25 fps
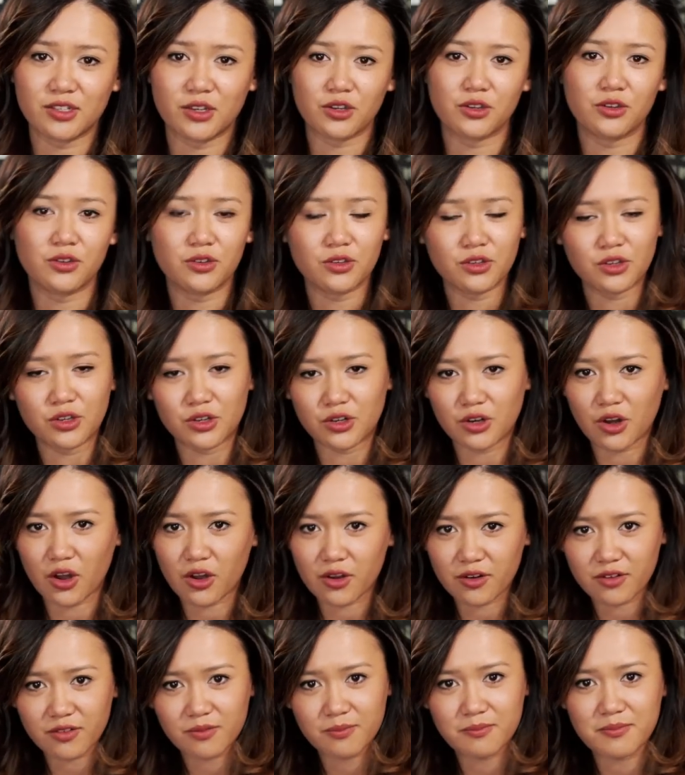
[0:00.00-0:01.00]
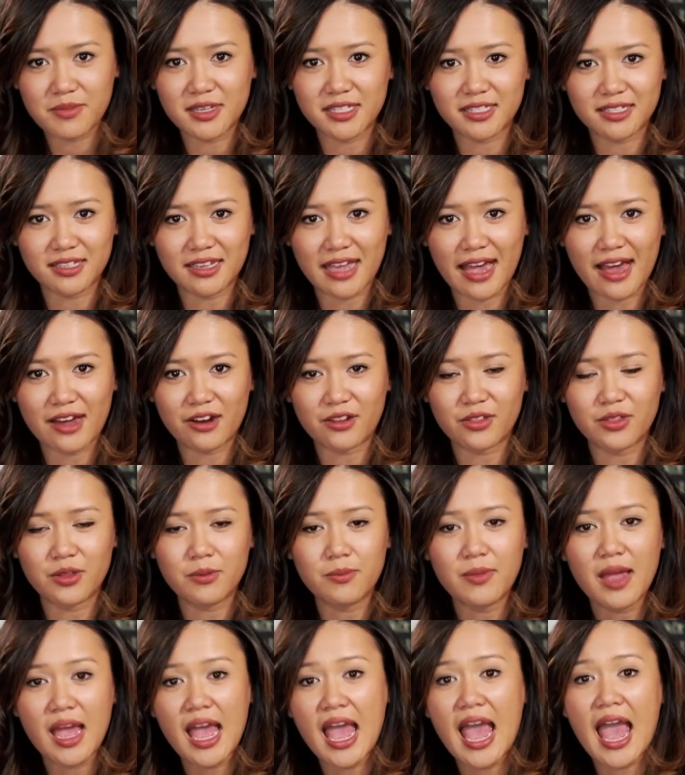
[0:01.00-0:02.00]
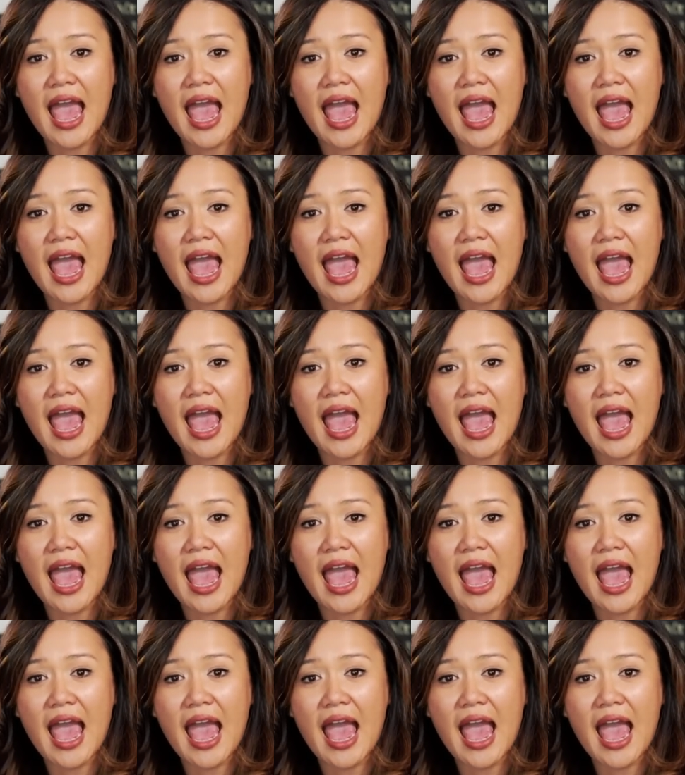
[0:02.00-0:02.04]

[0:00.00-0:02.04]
you're not missing out on them.